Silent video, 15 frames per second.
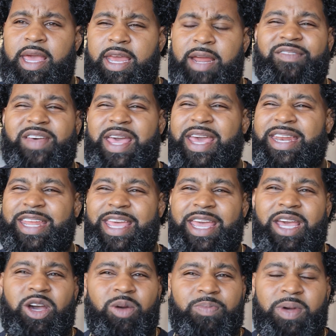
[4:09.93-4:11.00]
and I've had
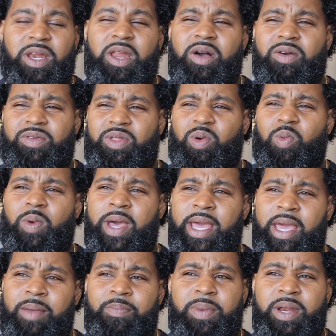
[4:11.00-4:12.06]
help along the
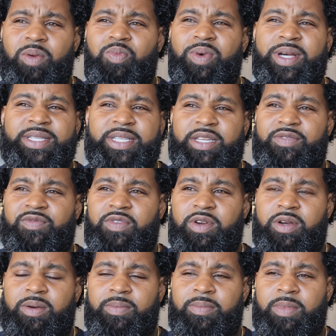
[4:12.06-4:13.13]
way, but it wasn't
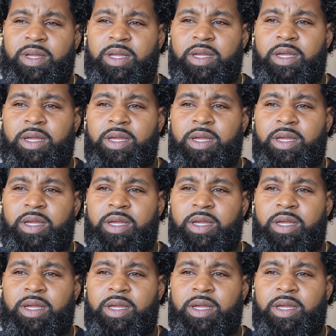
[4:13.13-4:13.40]
from